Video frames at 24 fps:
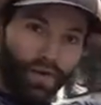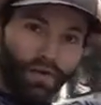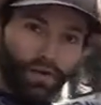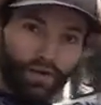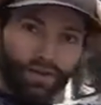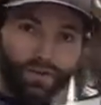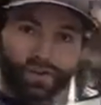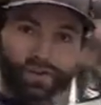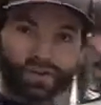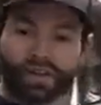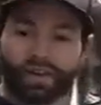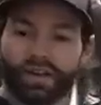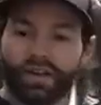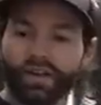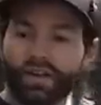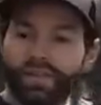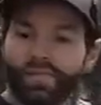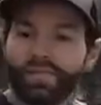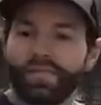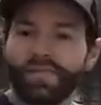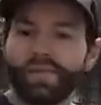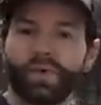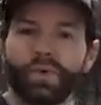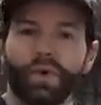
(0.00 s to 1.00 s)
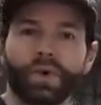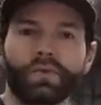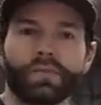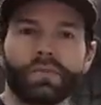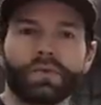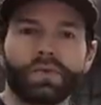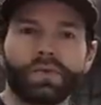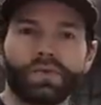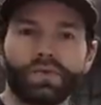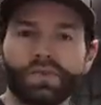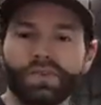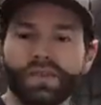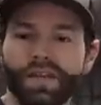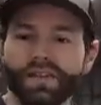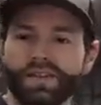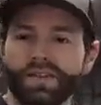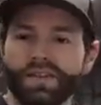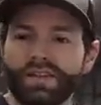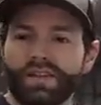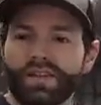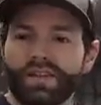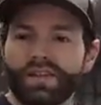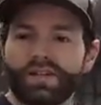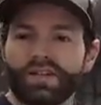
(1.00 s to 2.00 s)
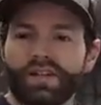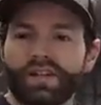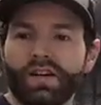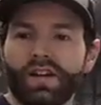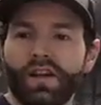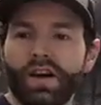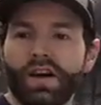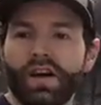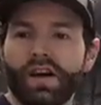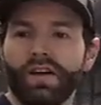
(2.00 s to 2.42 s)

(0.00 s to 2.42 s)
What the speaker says: Morning, folks. Welcome to Tuesday's